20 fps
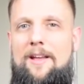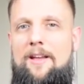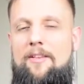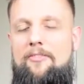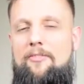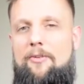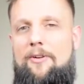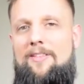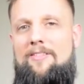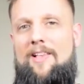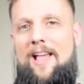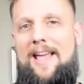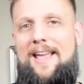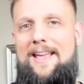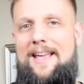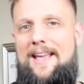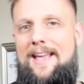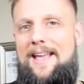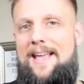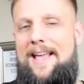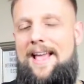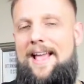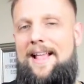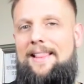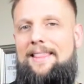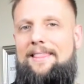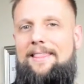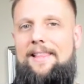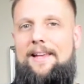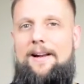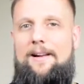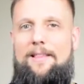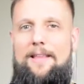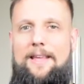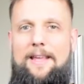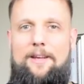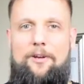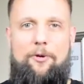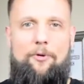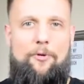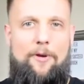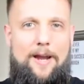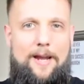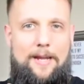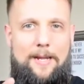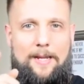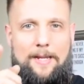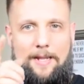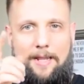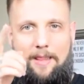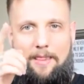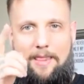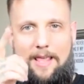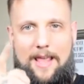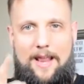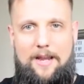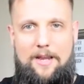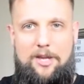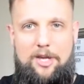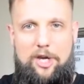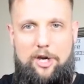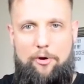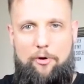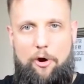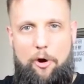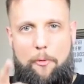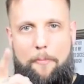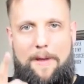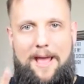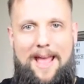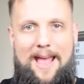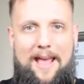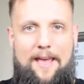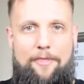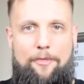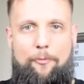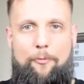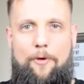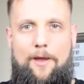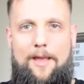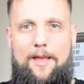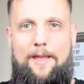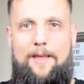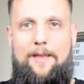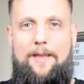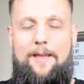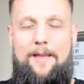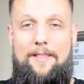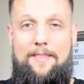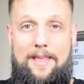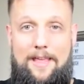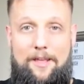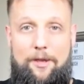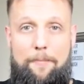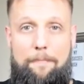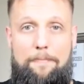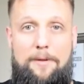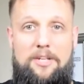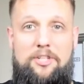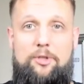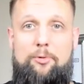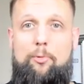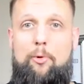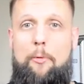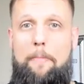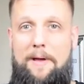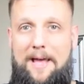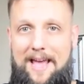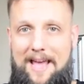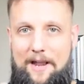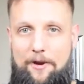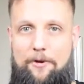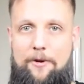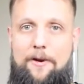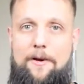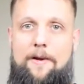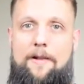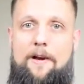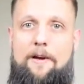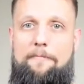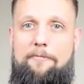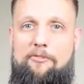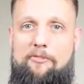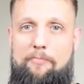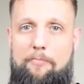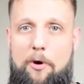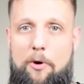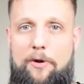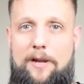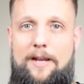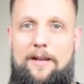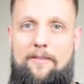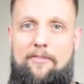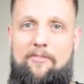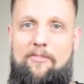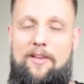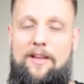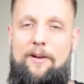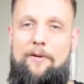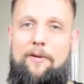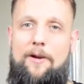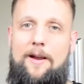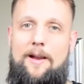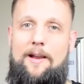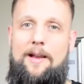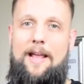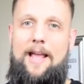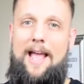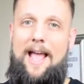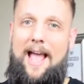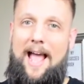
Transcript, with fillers: So it's like literally creating that neural pathway, that habitual pattern of smoking a cigarette